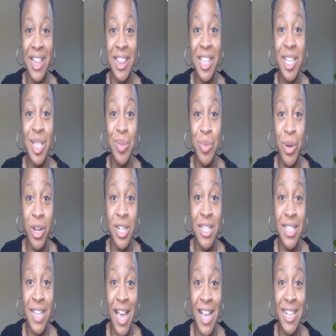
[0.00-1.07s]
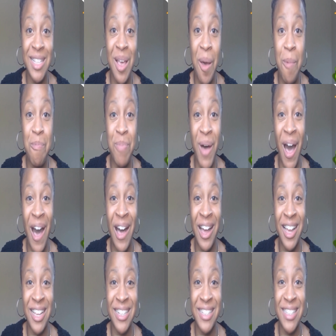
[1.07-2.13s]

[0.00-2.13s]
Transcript: This word says box.